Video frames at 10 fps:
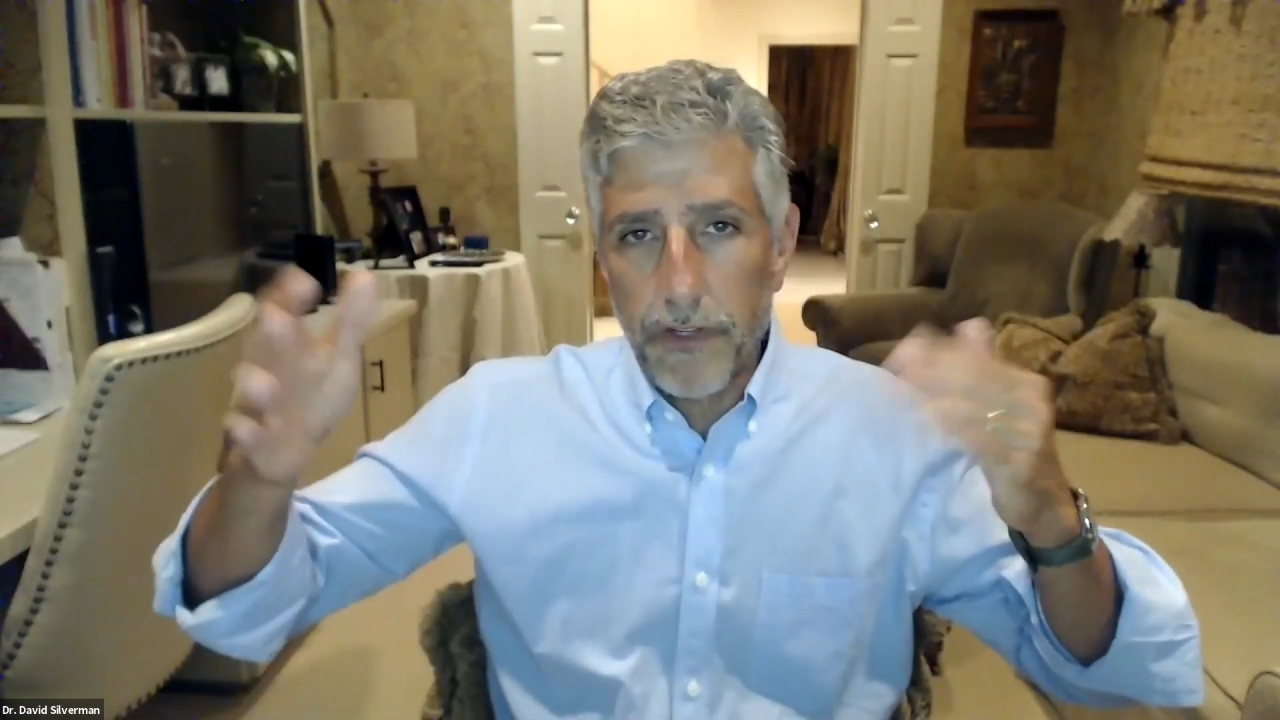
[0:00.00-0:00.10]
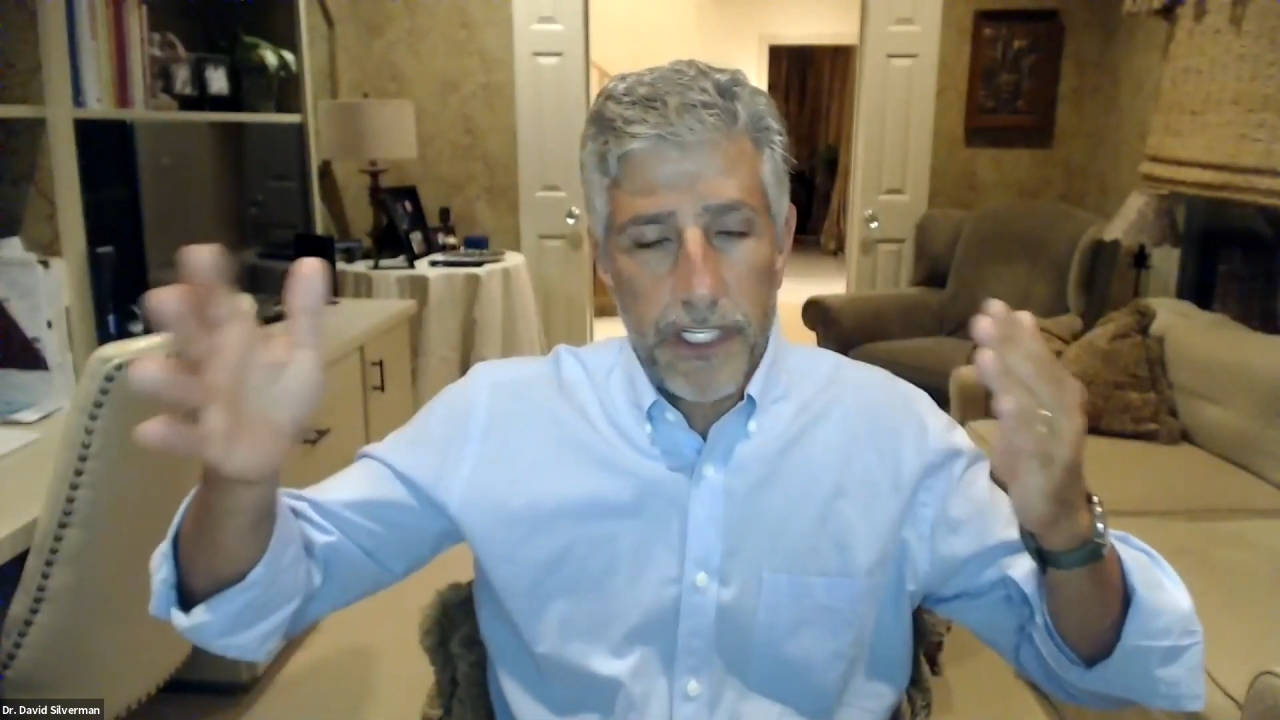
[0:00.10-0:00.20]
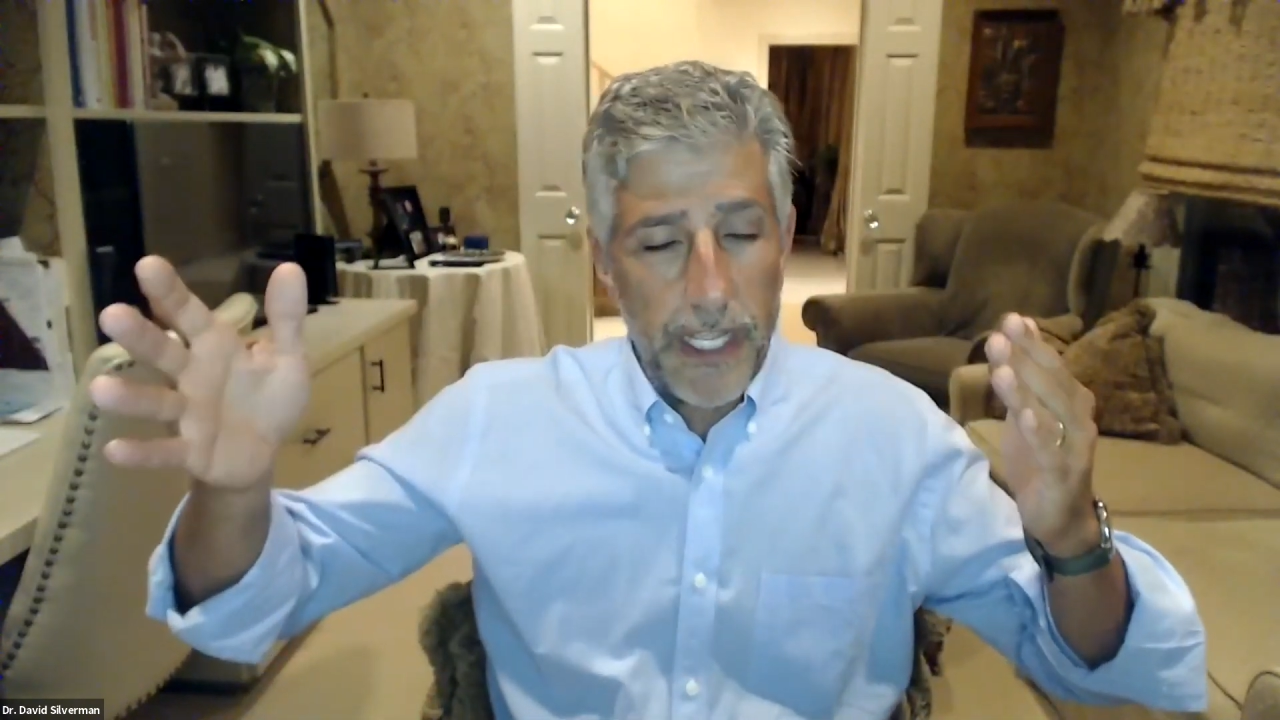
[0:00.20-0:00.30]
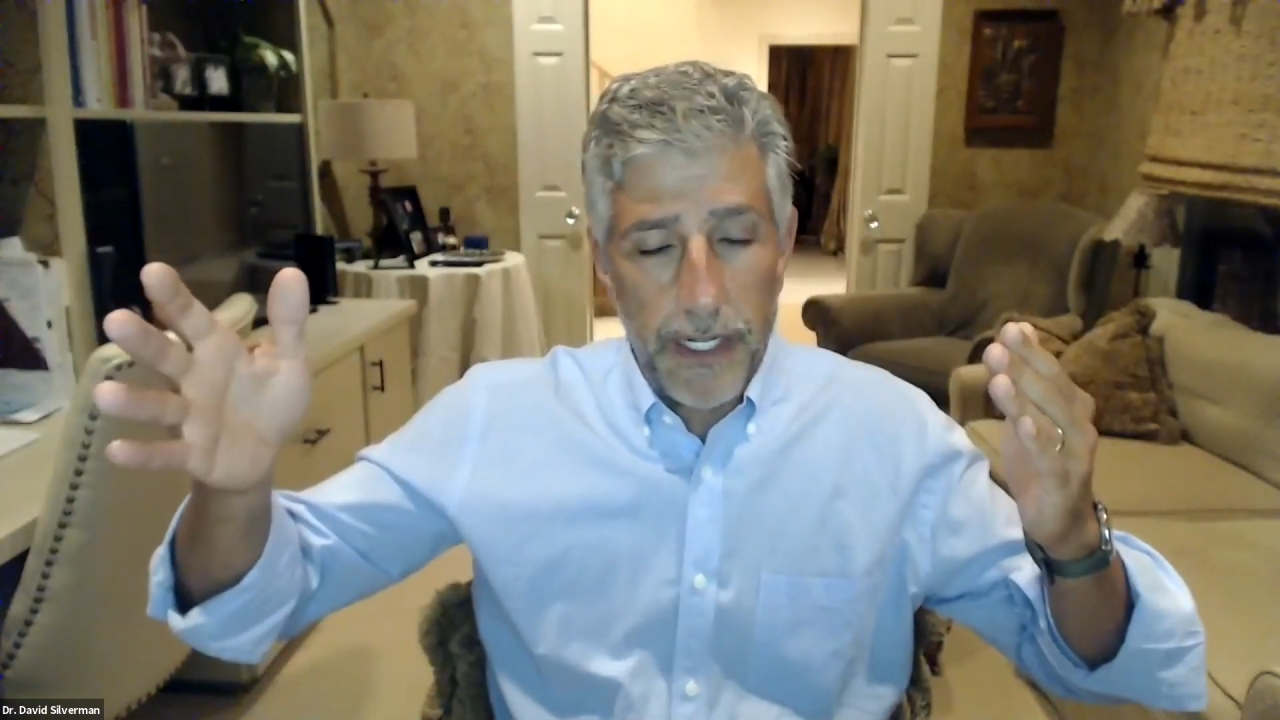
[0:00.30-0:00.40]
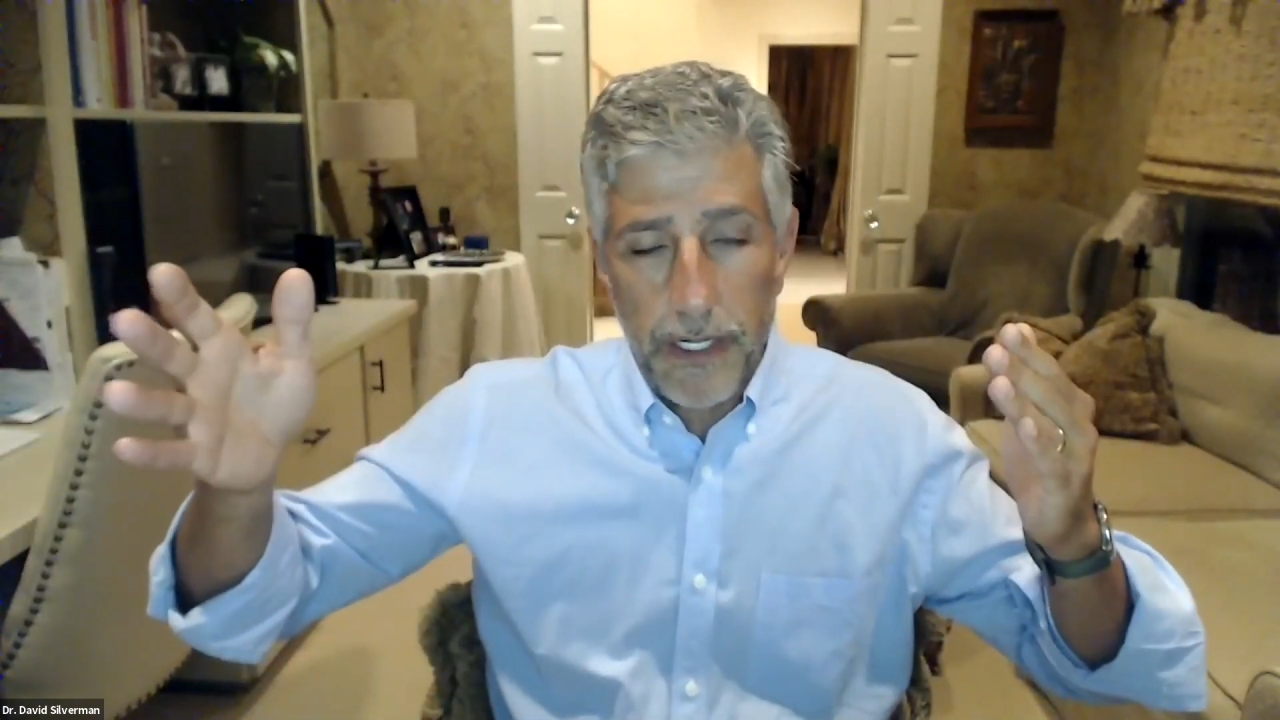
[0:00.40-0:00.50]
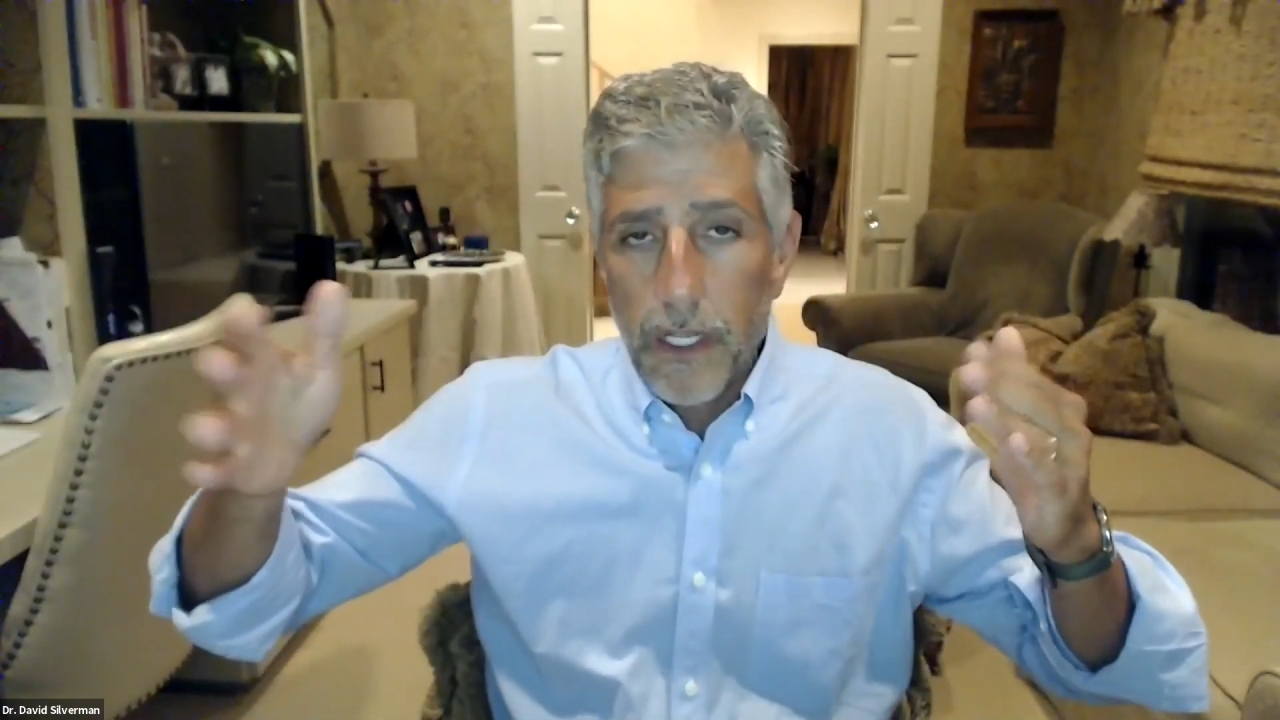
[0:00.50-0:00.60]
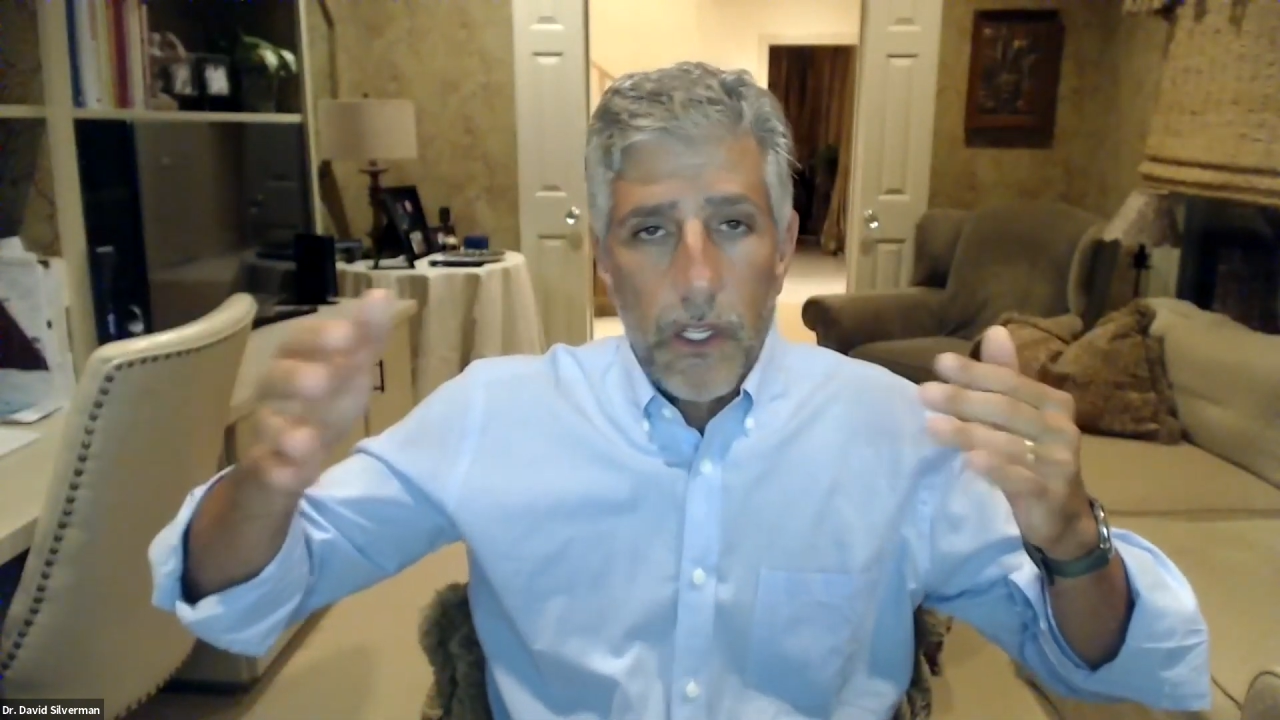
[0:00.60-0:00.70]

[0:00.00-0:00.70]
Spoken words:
or 10?